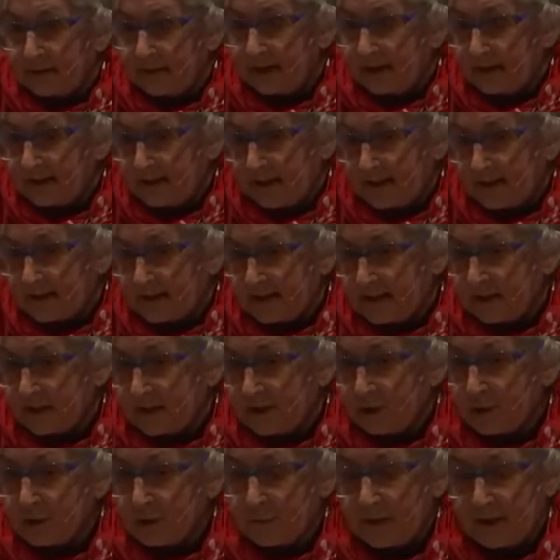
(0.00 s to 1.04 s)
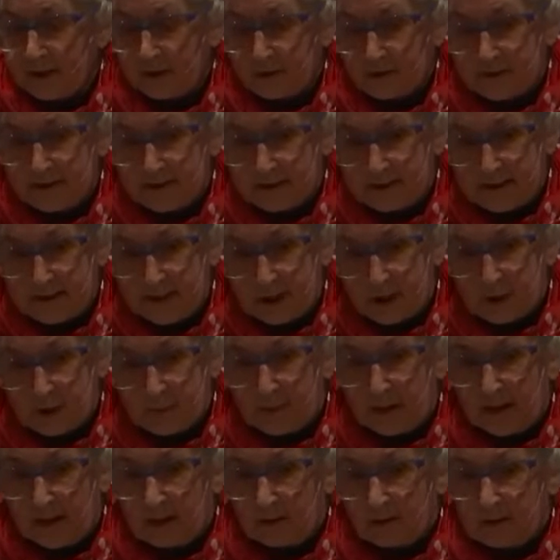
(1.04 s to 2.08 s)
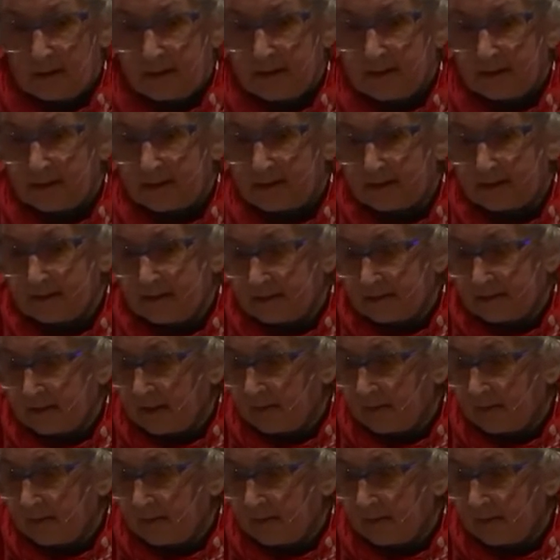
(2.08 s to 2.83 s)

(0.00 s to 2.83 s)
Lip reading: ACU, but I also teach bioethics and